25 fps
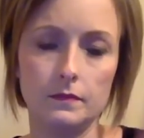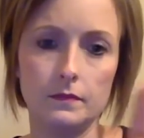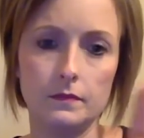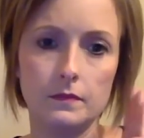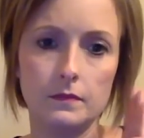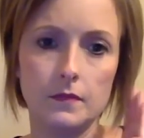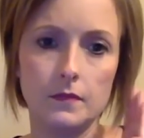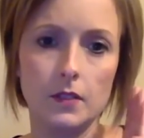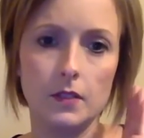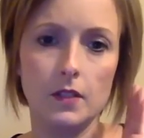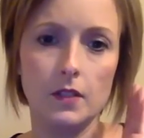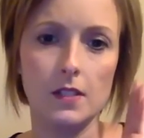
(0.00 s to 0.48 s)

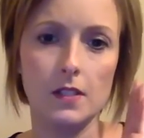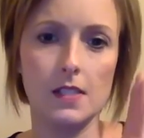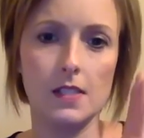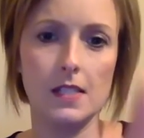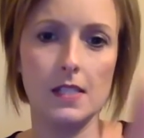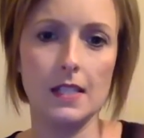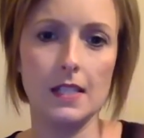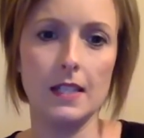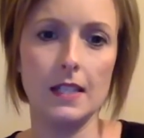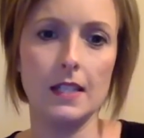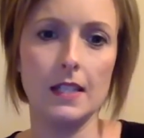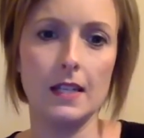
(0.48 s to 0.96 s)
You can
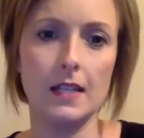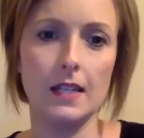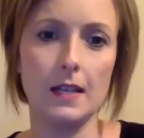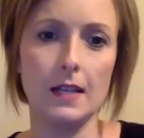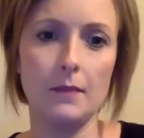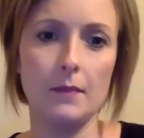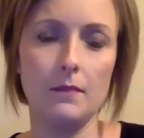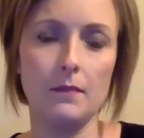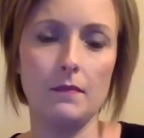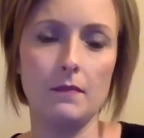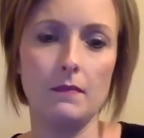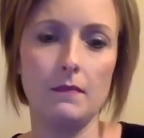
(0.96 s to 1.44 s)
see that
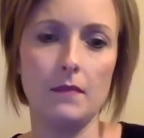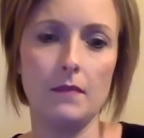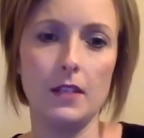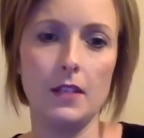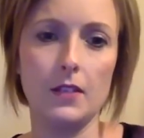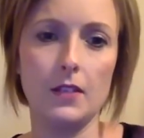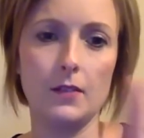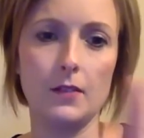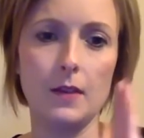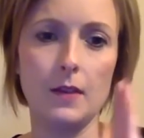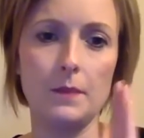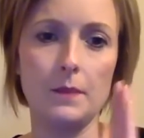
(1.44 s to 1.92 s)
I'm
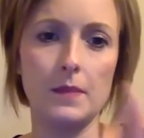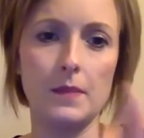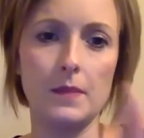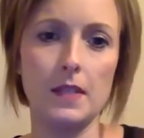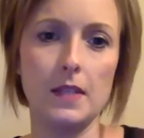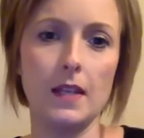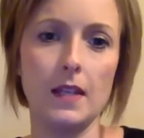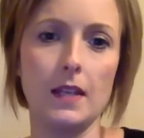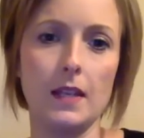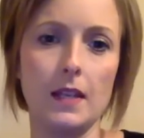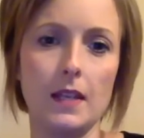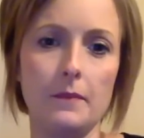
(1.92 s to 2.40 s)

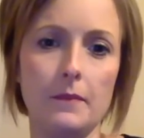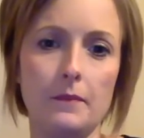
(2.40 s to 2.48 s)
interrupting it.